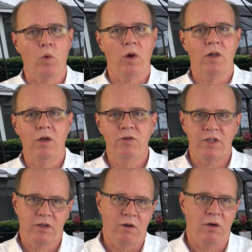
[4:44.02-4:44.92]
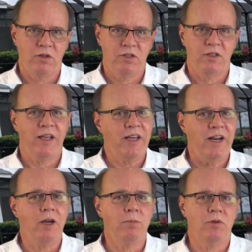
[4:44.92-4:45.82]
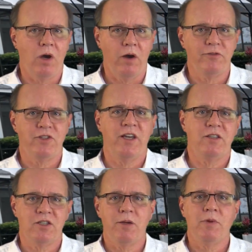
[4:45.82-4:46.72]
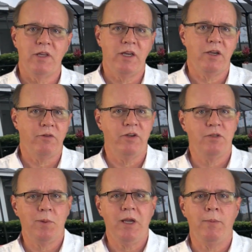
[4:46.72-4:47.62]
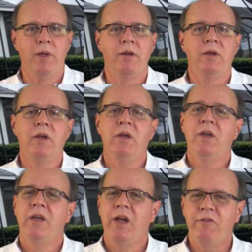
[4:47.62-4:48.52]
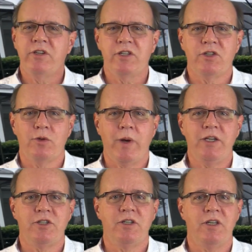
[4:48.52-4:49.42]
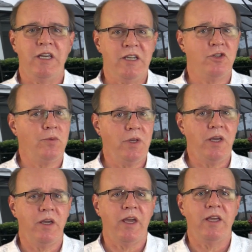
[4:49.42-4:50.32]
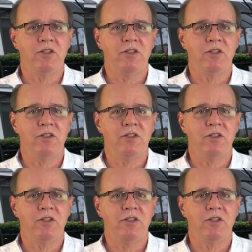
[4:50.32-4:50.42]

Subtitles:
or closing costs that can help to offset some of the increased payment. Every situation is unique, and